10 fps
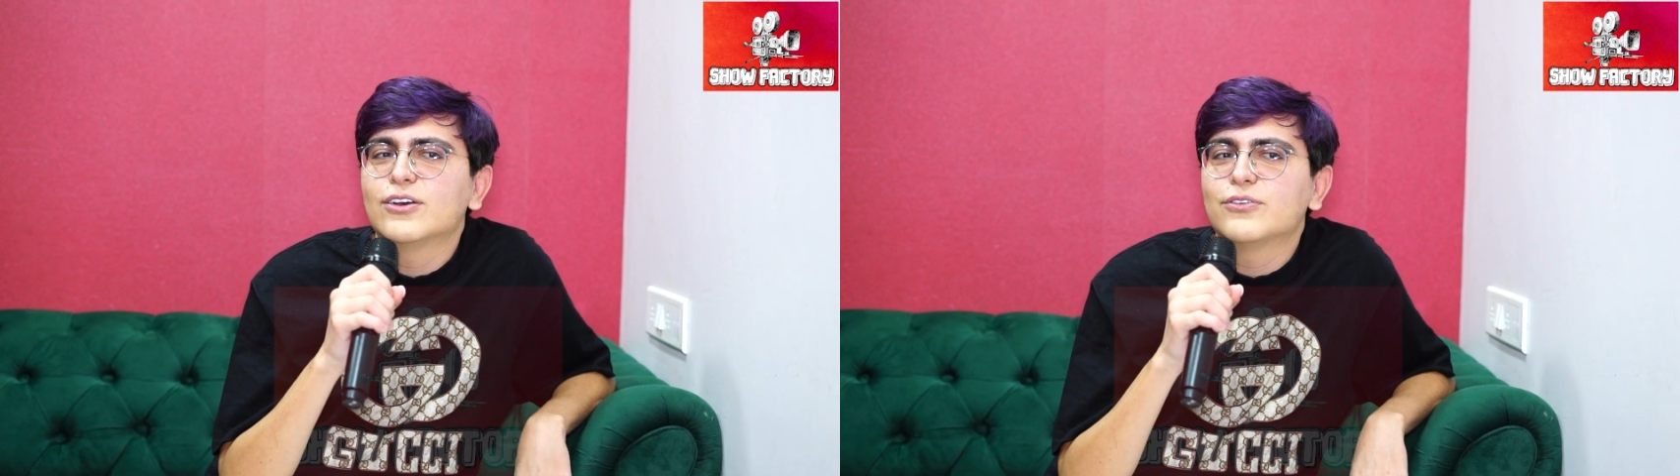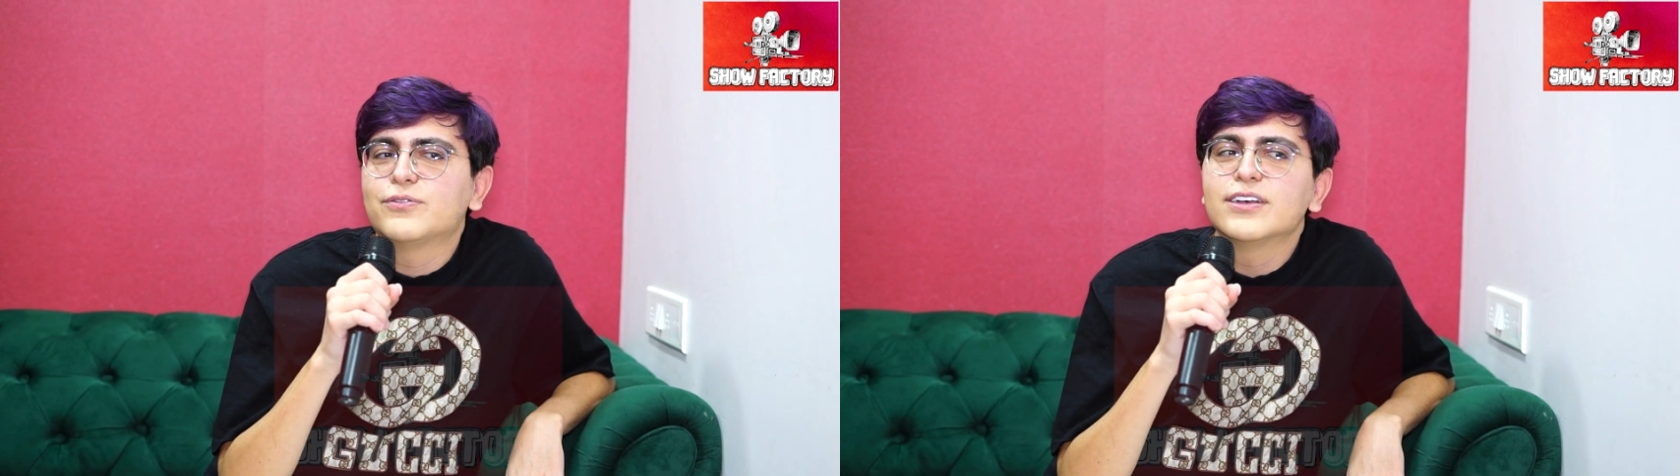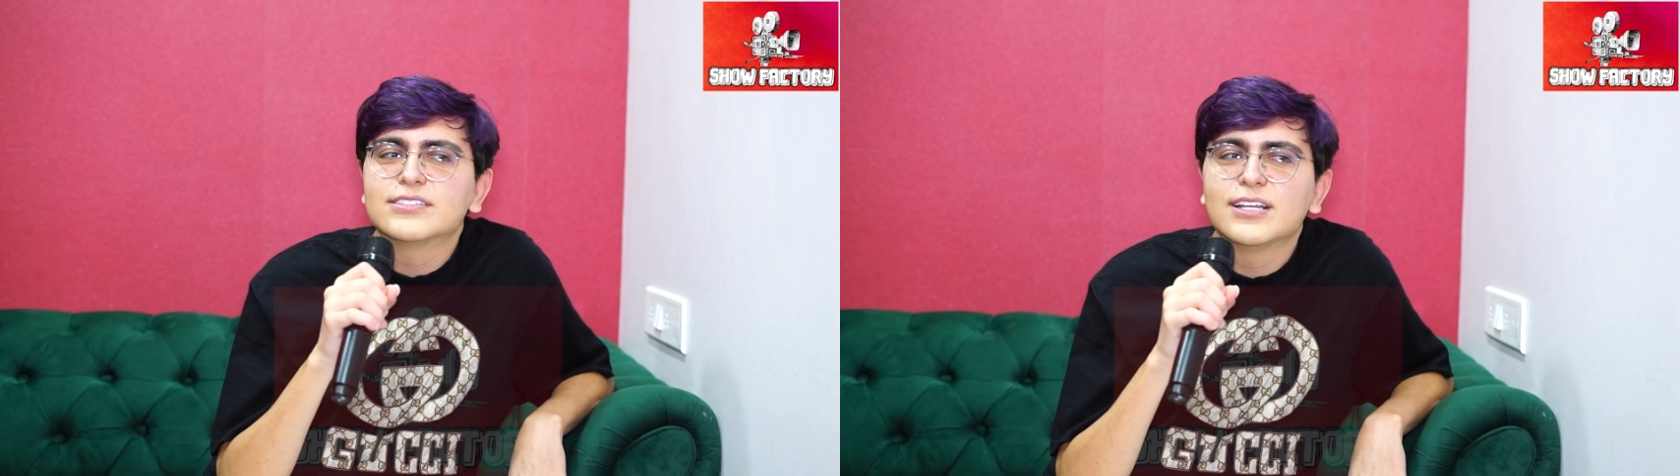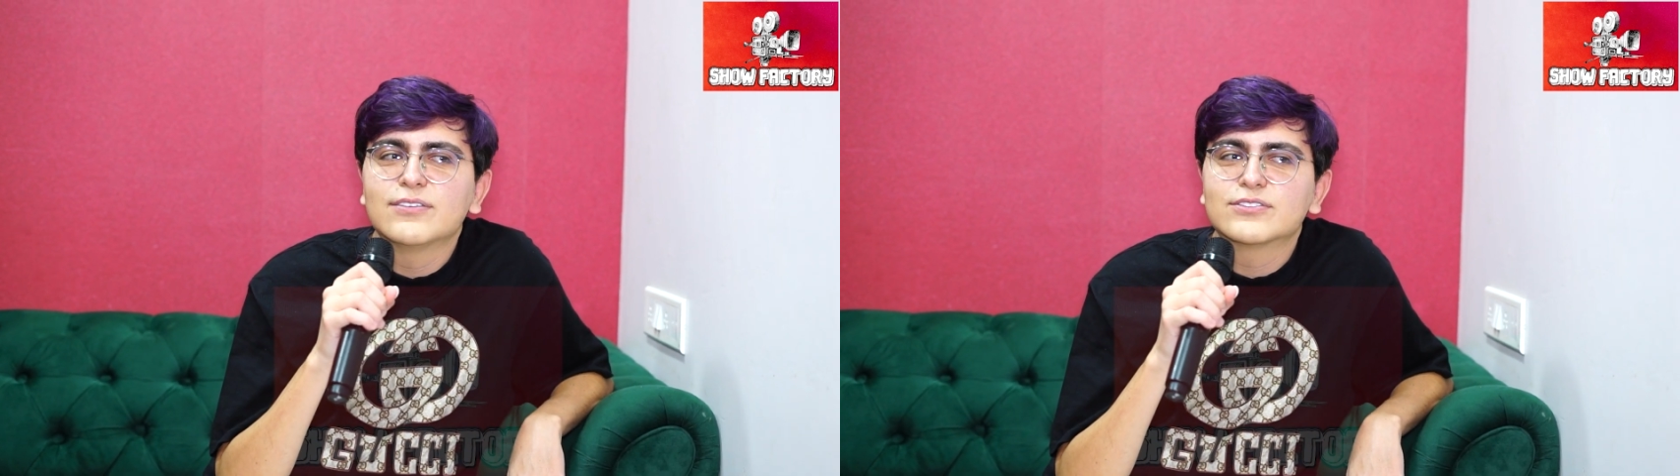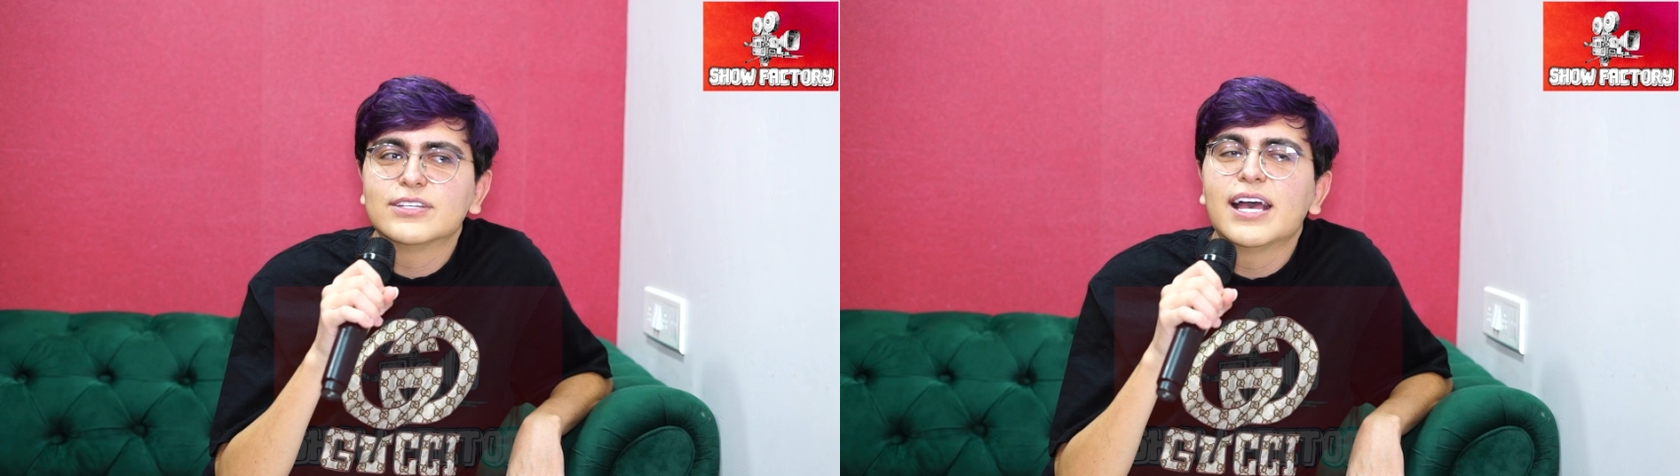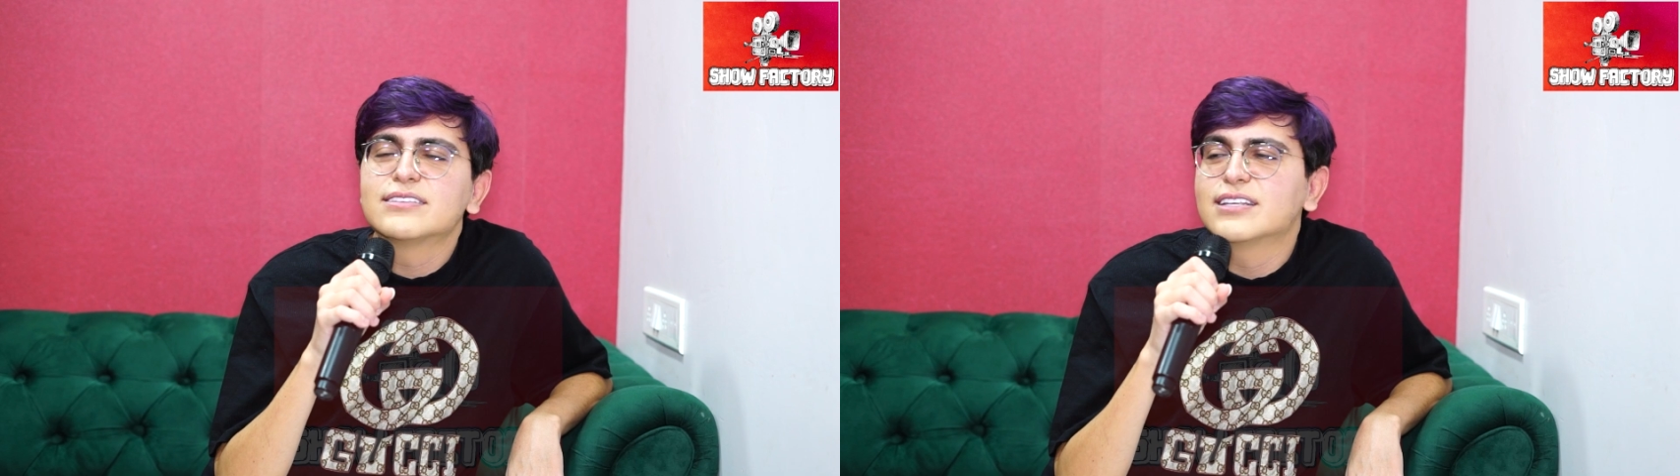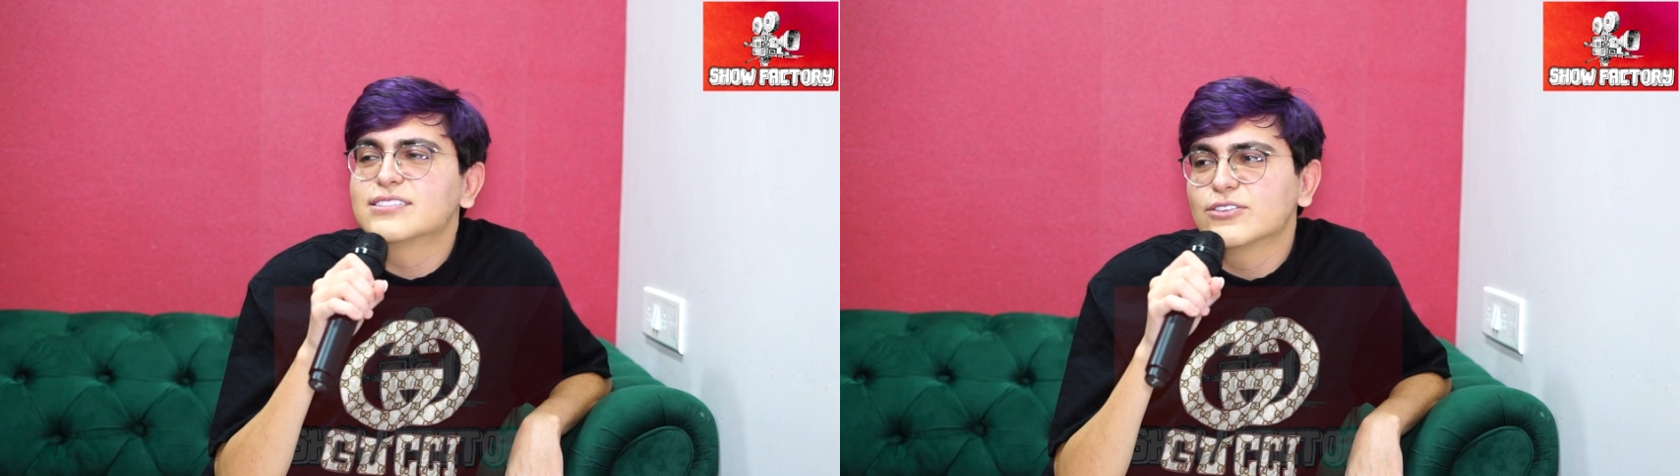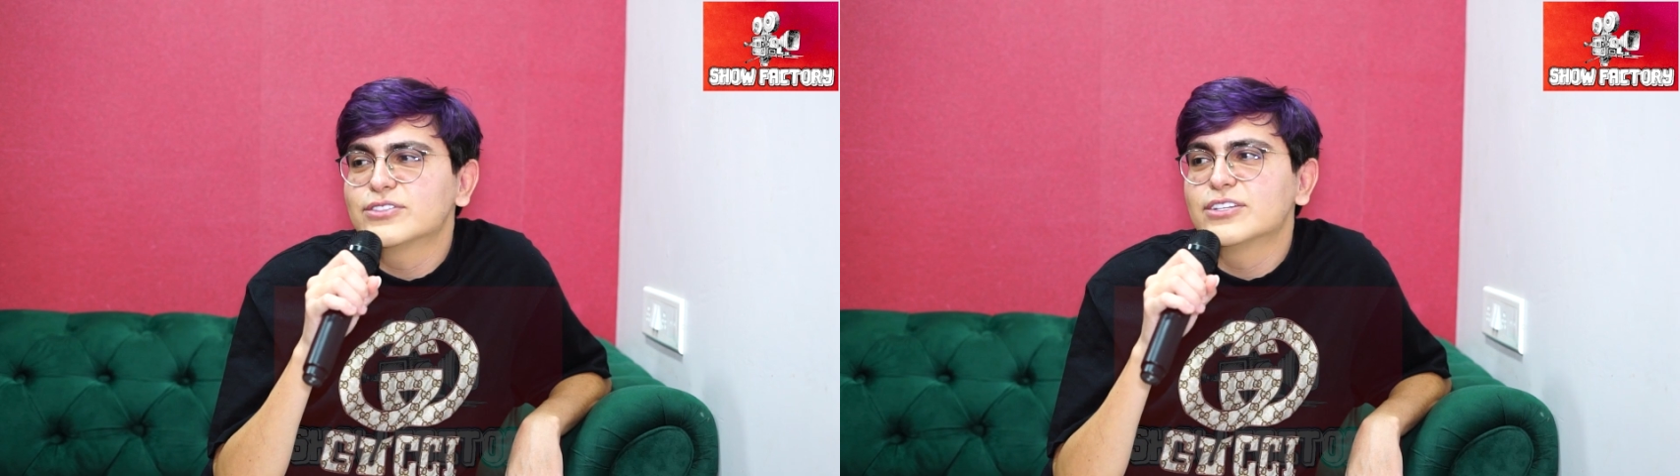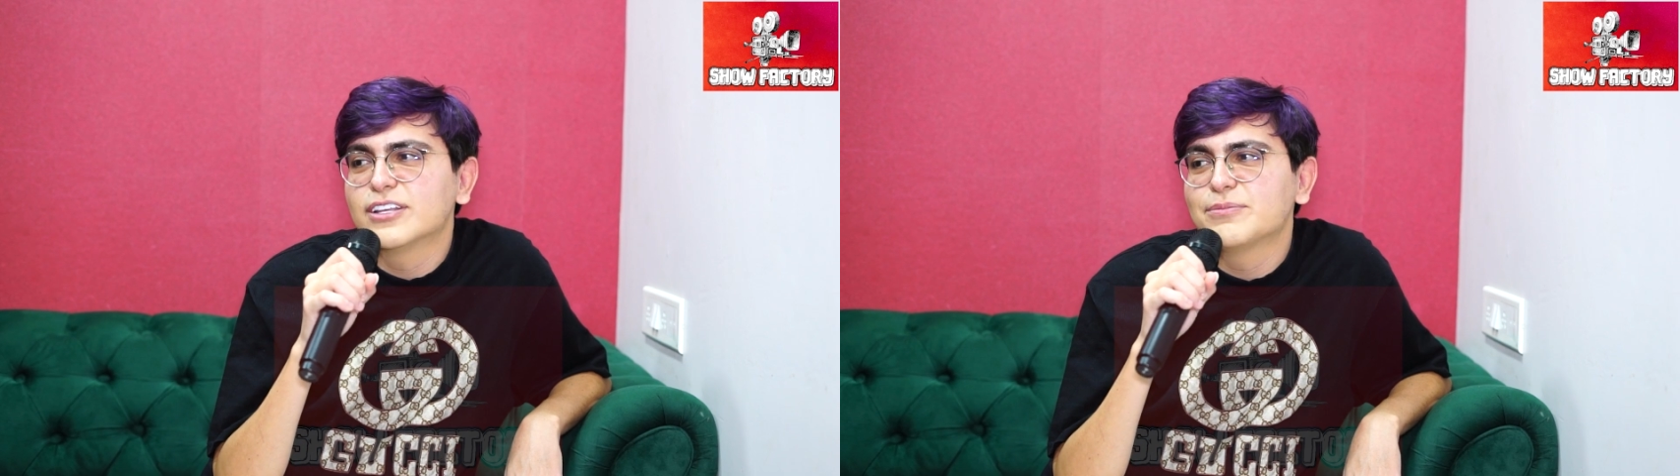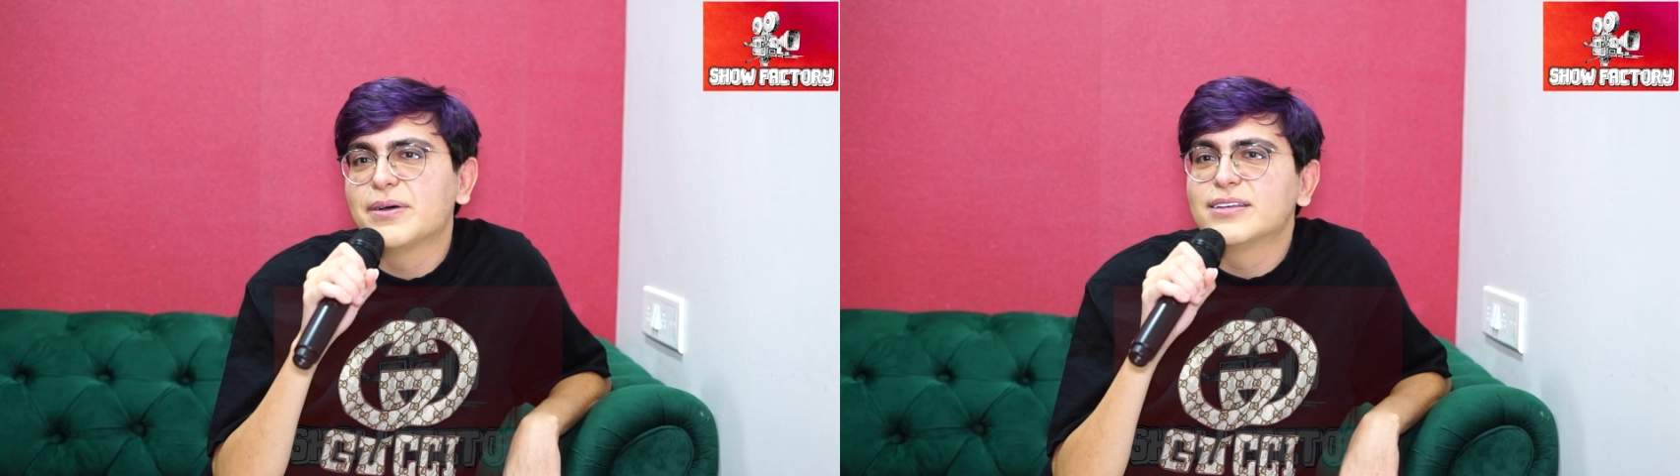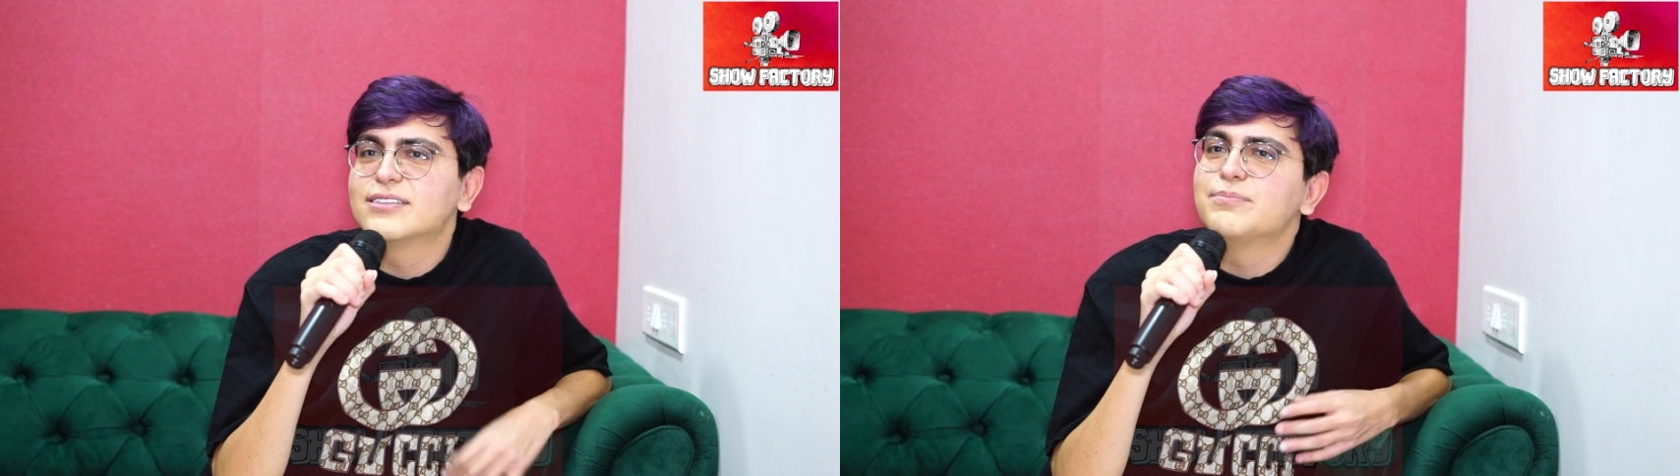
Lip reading: First love, yes, that's also another person,